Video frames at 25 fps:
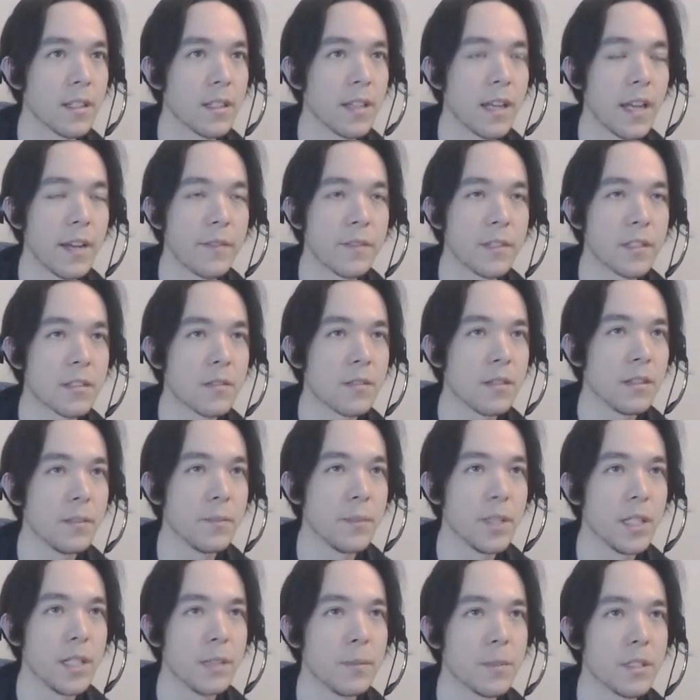half a screen of
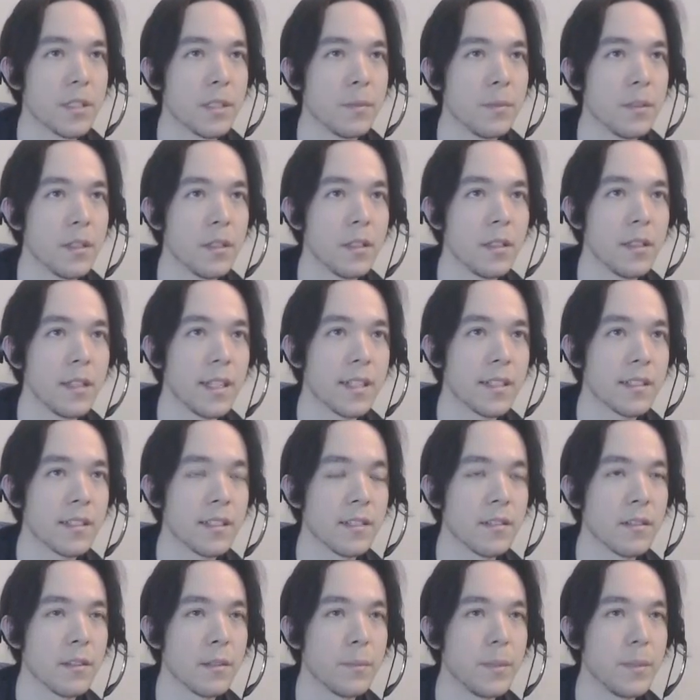mobs completely lags out on the